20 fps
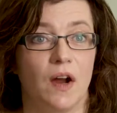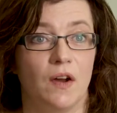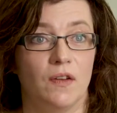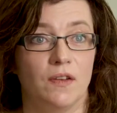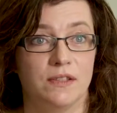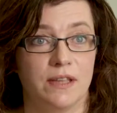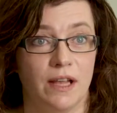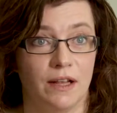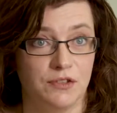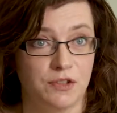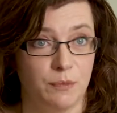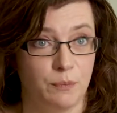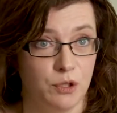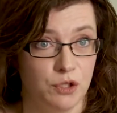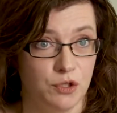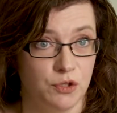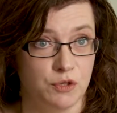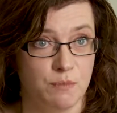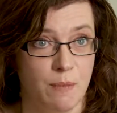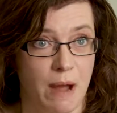are the cells that
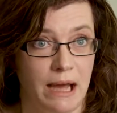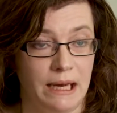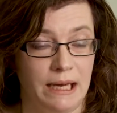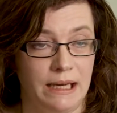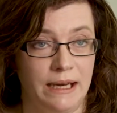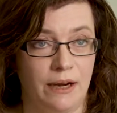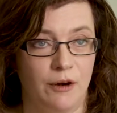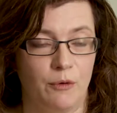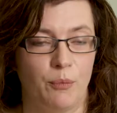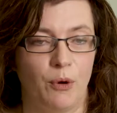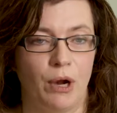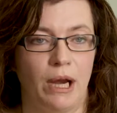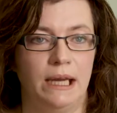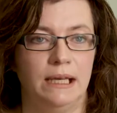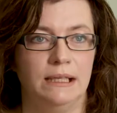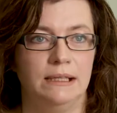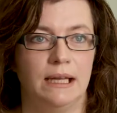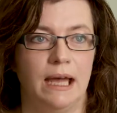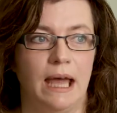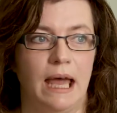produce myelin in our
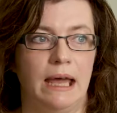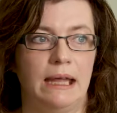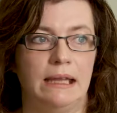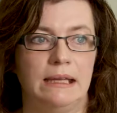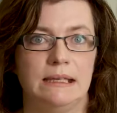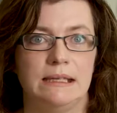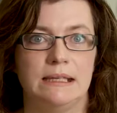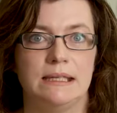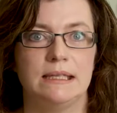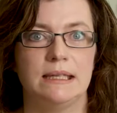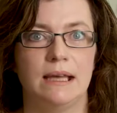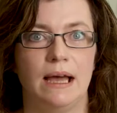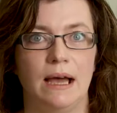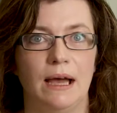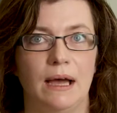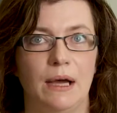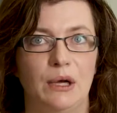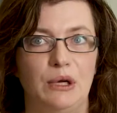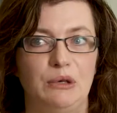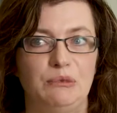brain, and
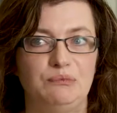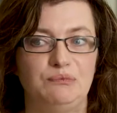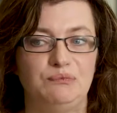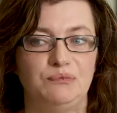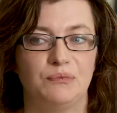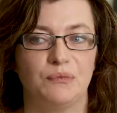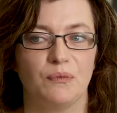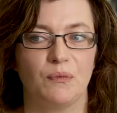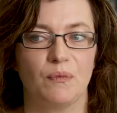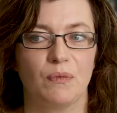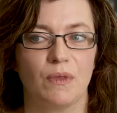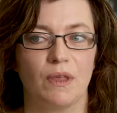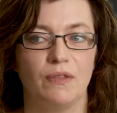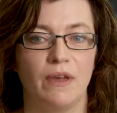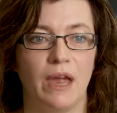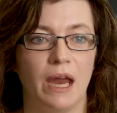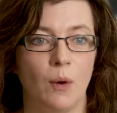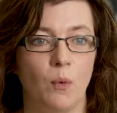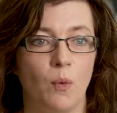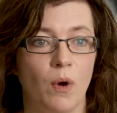
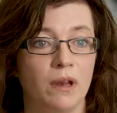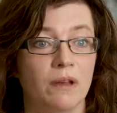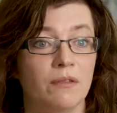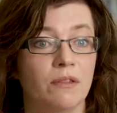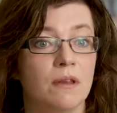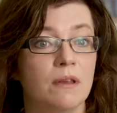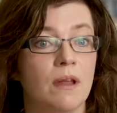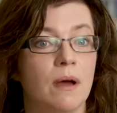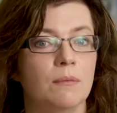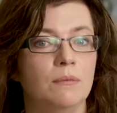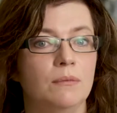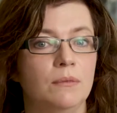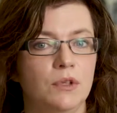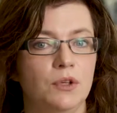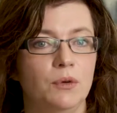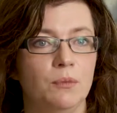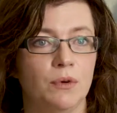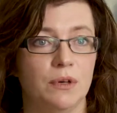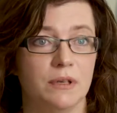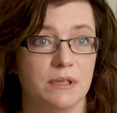they are one of the
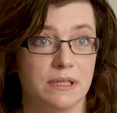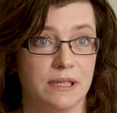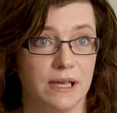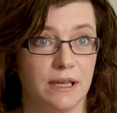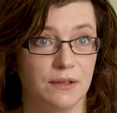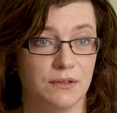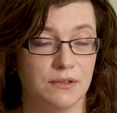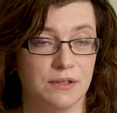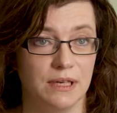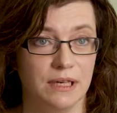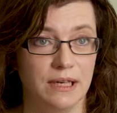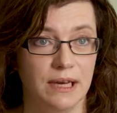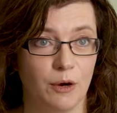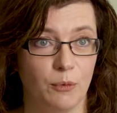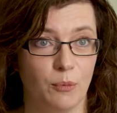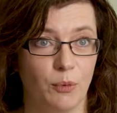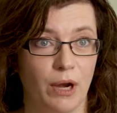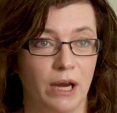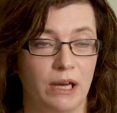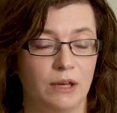numerous cells in our
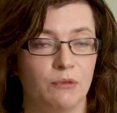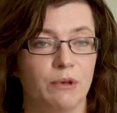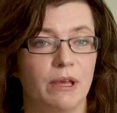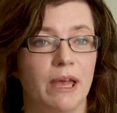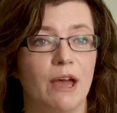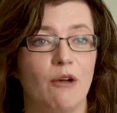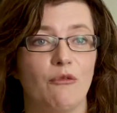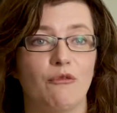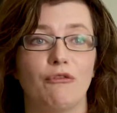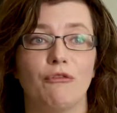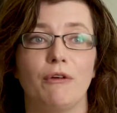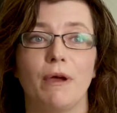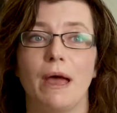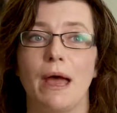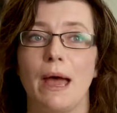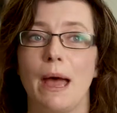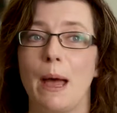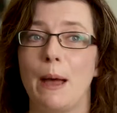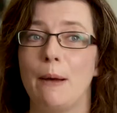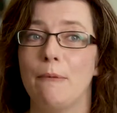brain. We have
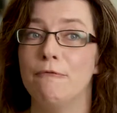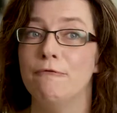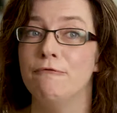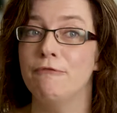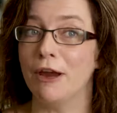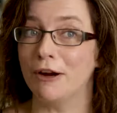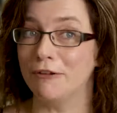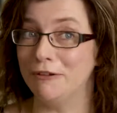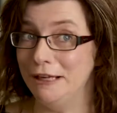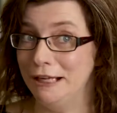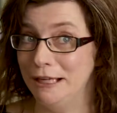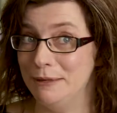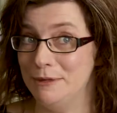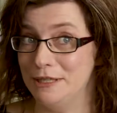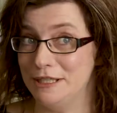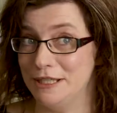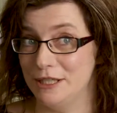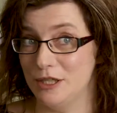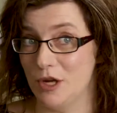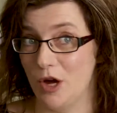very
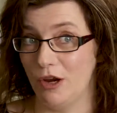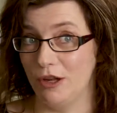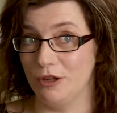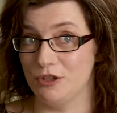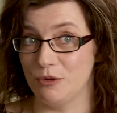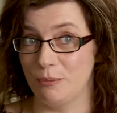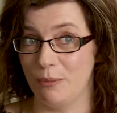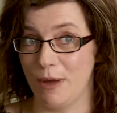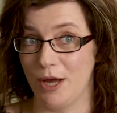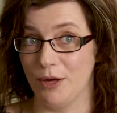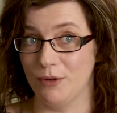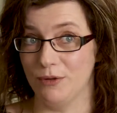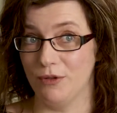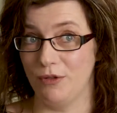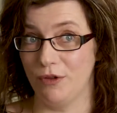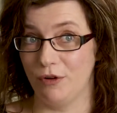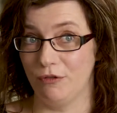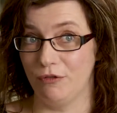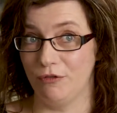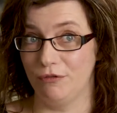limited knowledge about
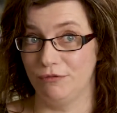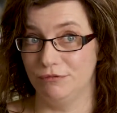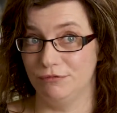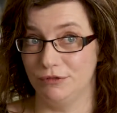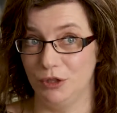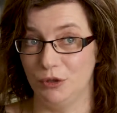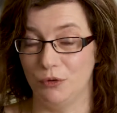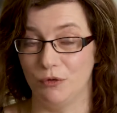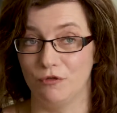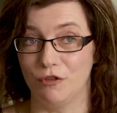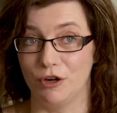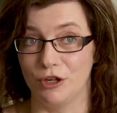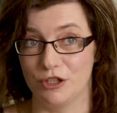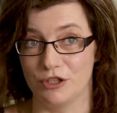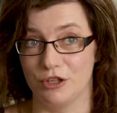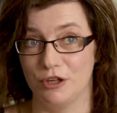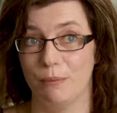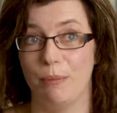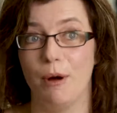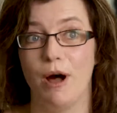their
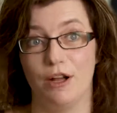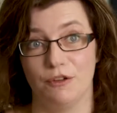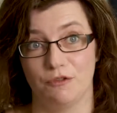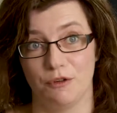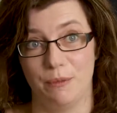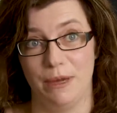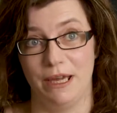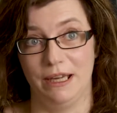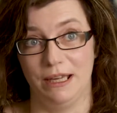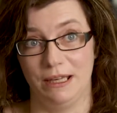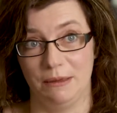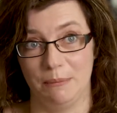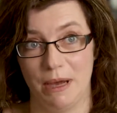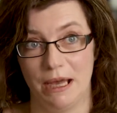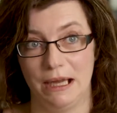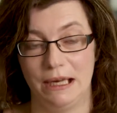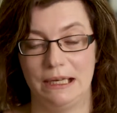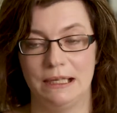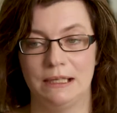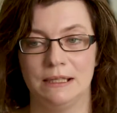function apart from making
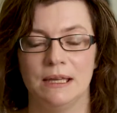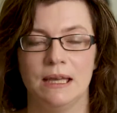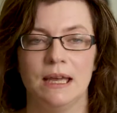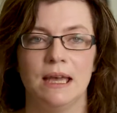myelin.